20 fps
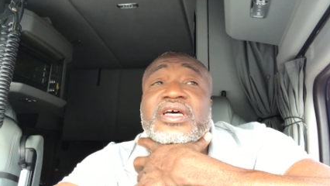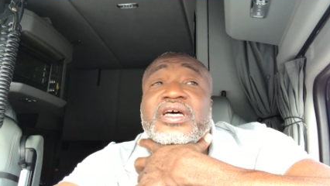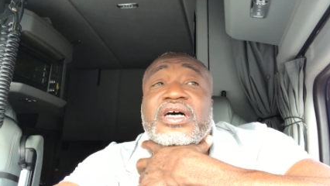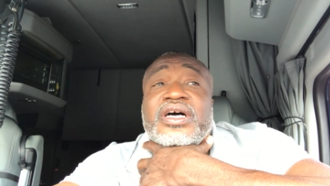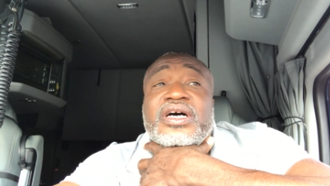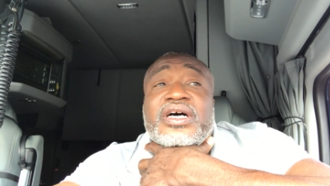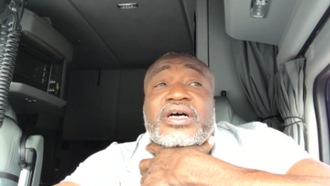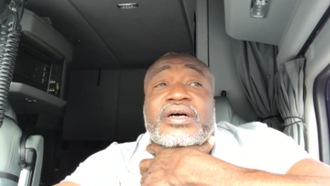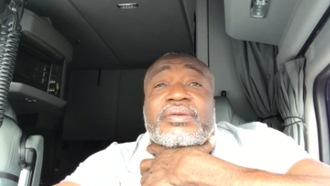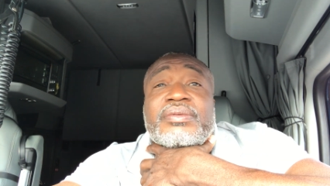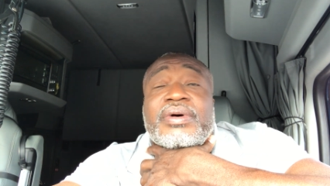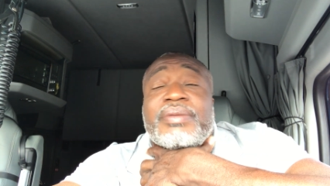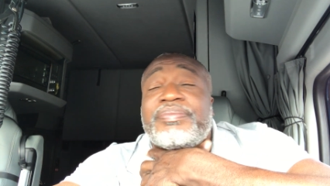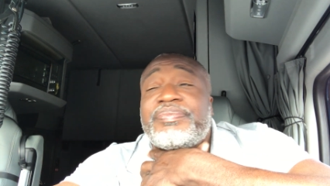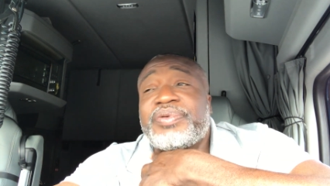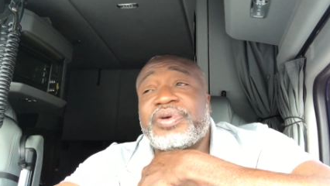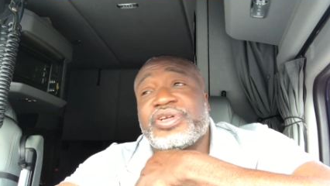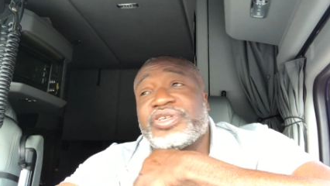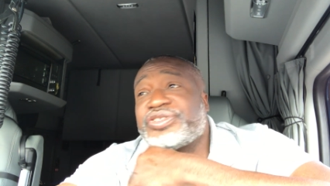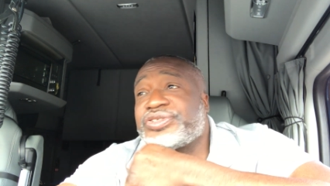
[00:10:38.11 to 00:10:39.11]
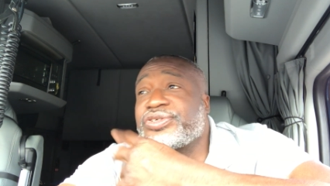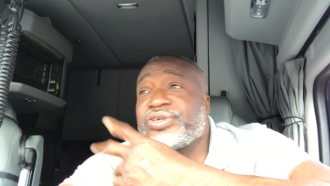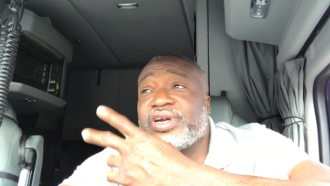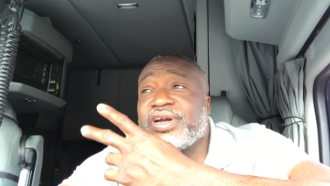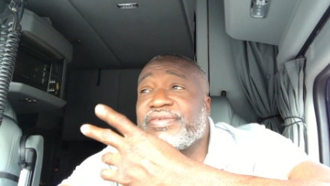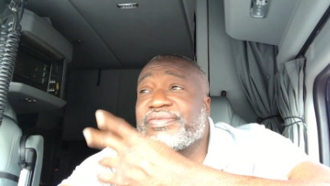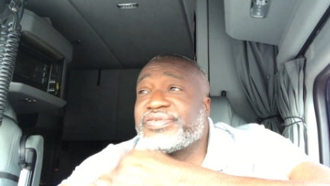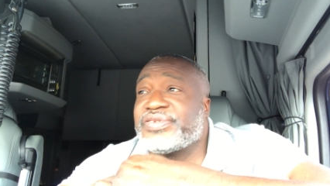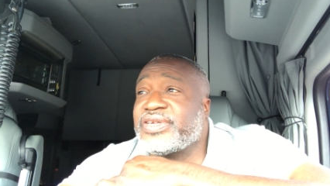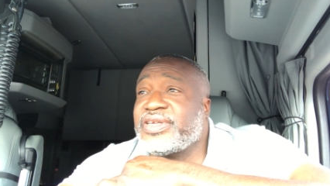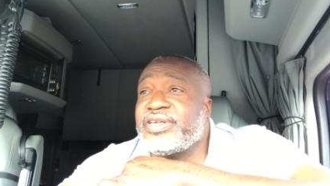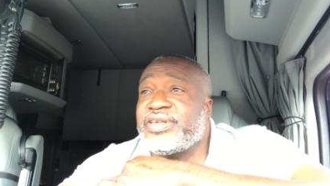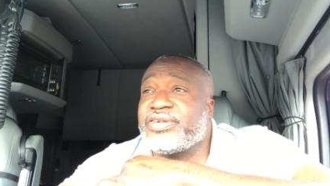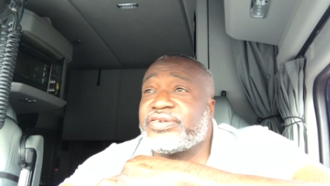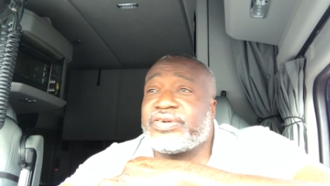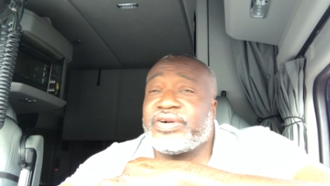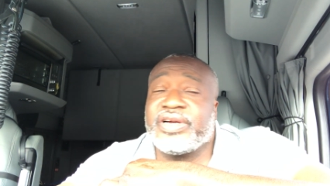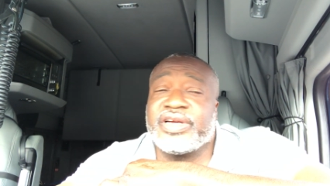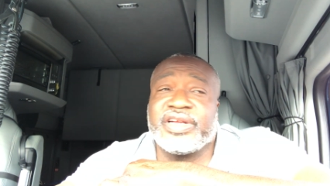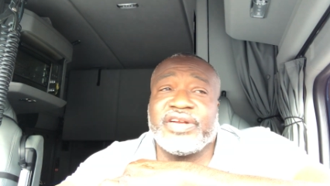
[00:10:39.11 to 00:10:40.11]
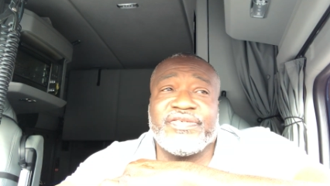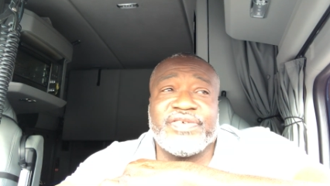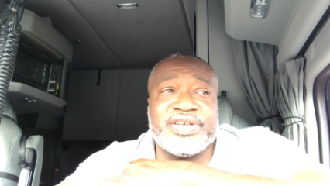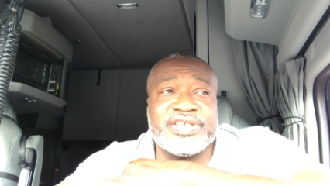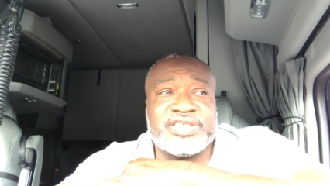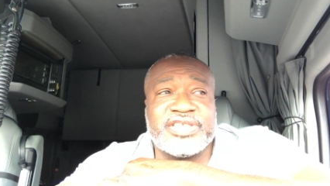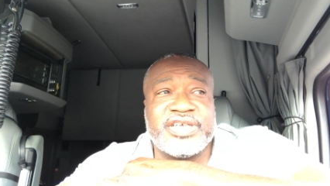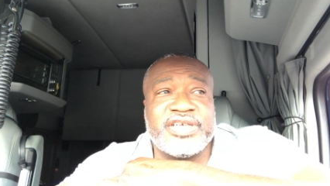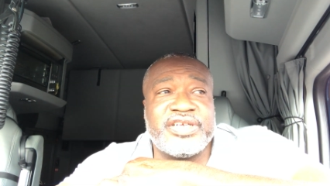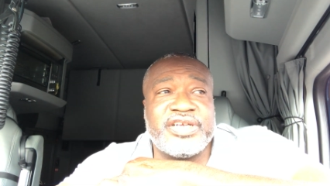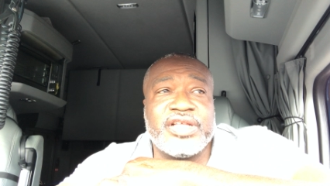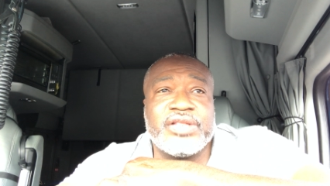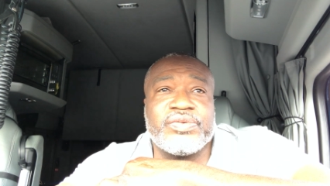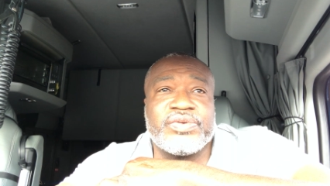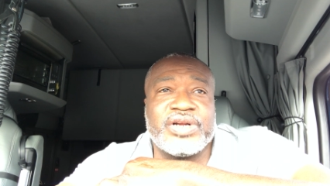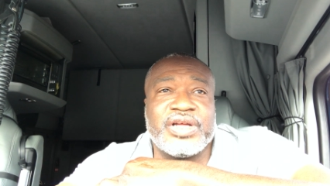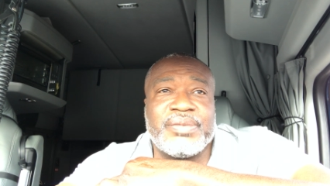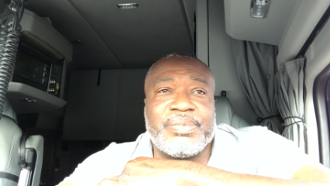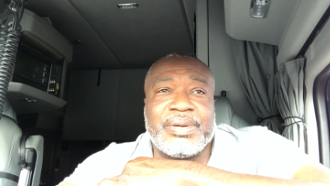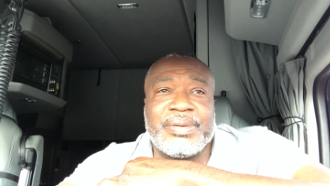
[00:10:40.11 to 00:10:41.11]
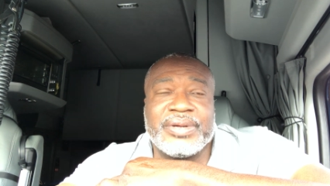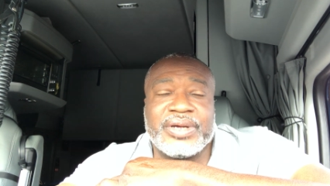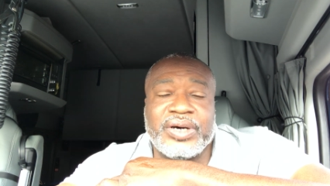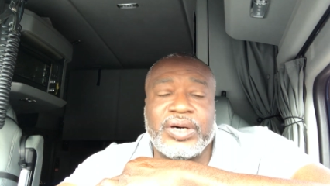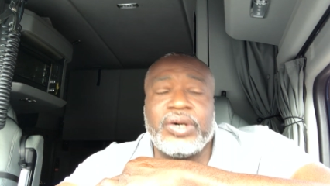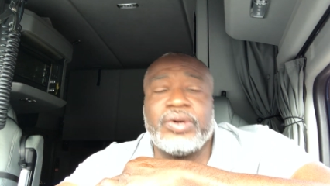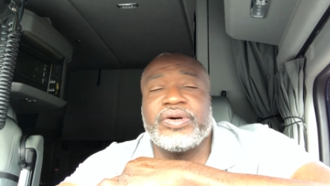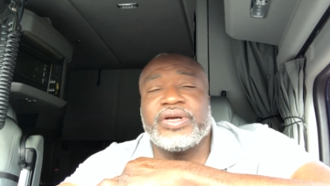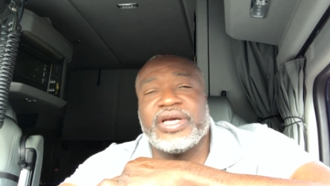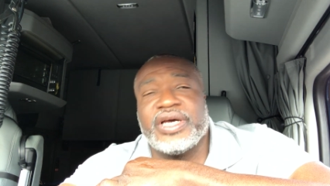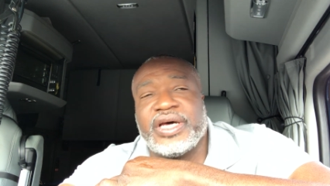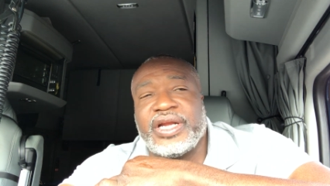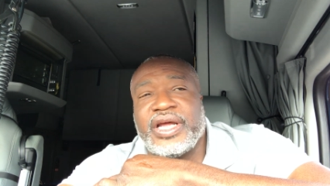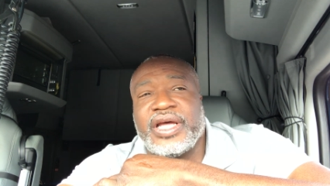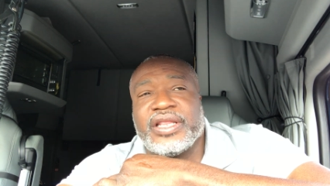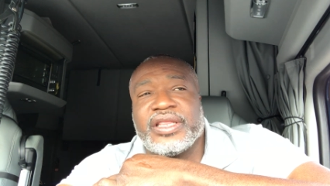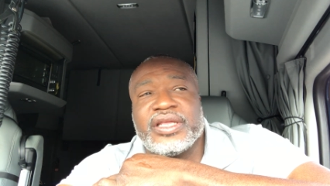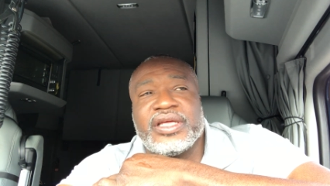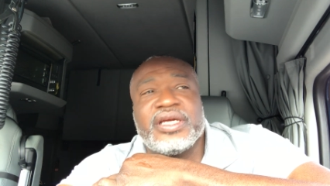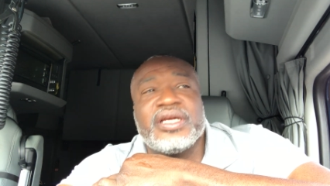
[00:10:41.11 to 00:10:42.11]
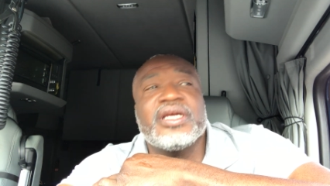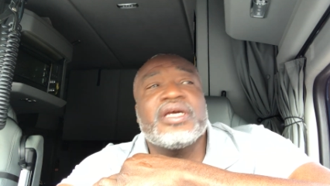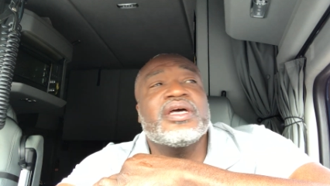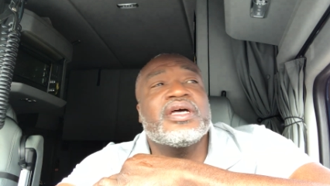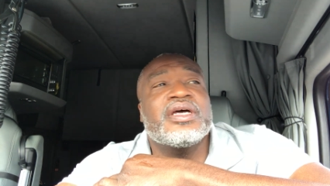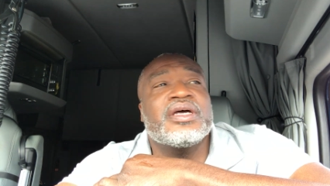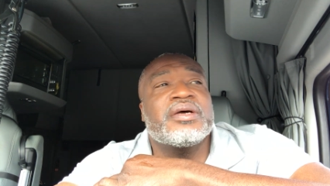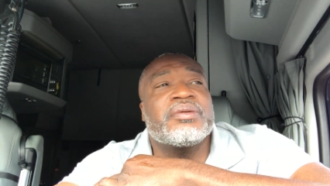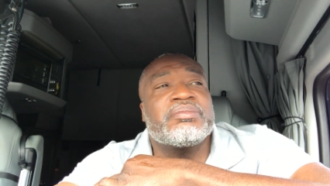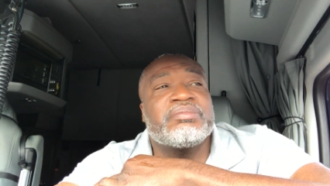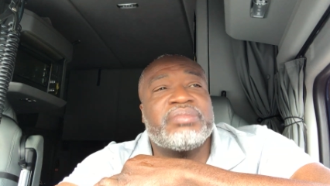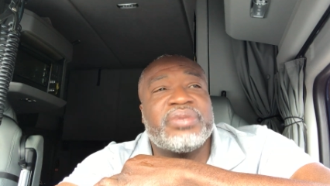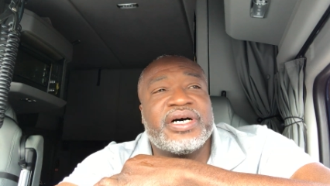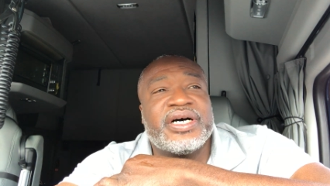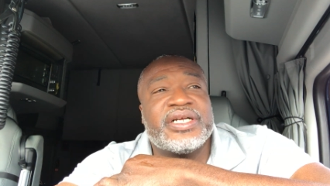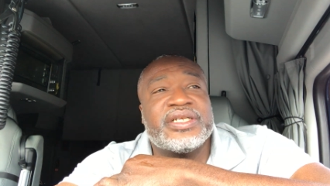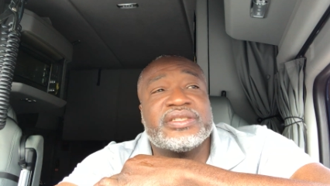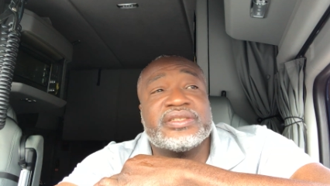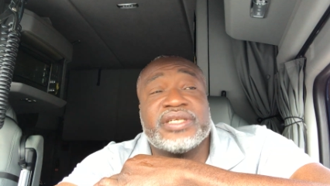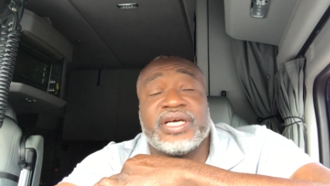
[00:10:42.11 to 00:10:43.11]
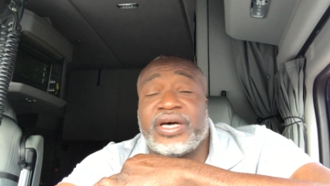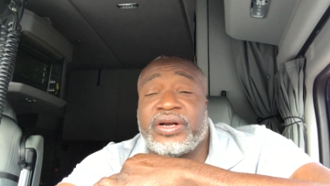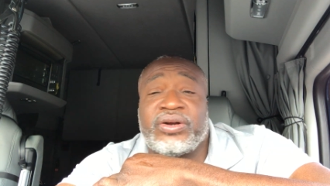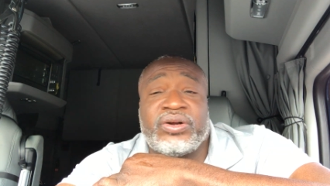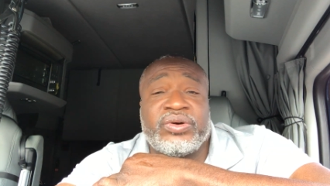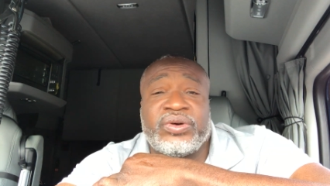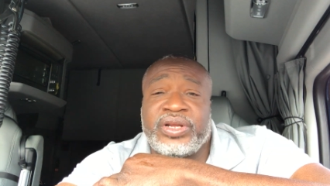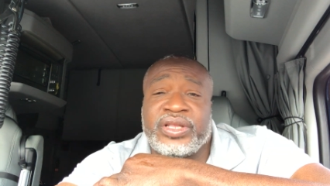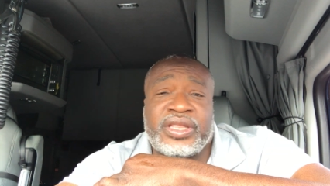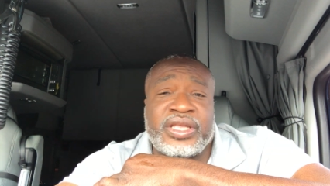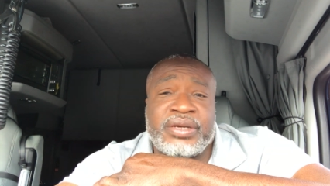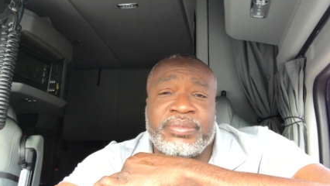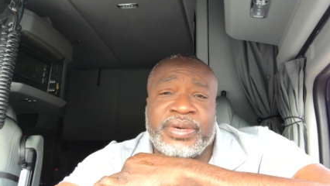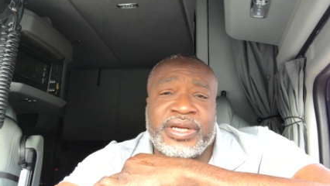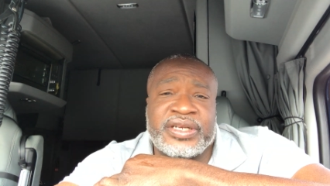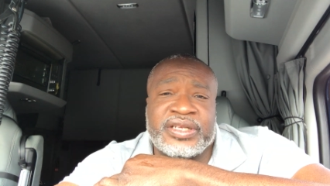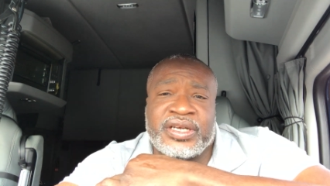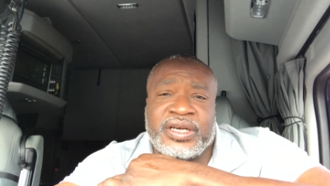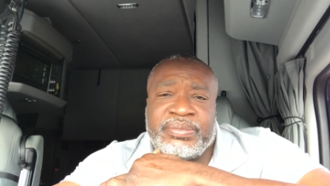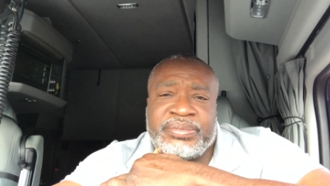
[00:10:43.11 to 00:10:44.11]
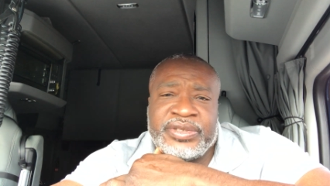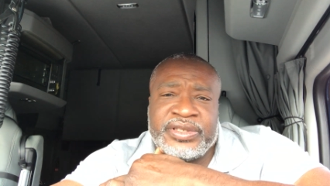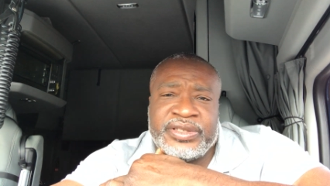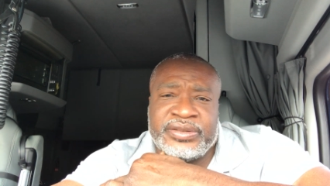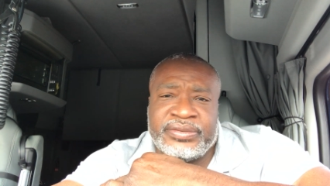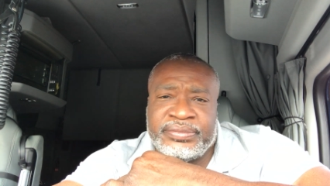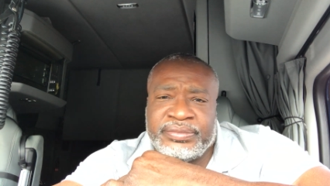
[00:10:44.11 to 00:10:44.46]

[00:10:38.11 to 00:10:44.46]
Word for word: I'm pretty sure I've seen the truck, and if I see another one, I'll probably go, oh yeah, that thing. But I don't know anything about the company.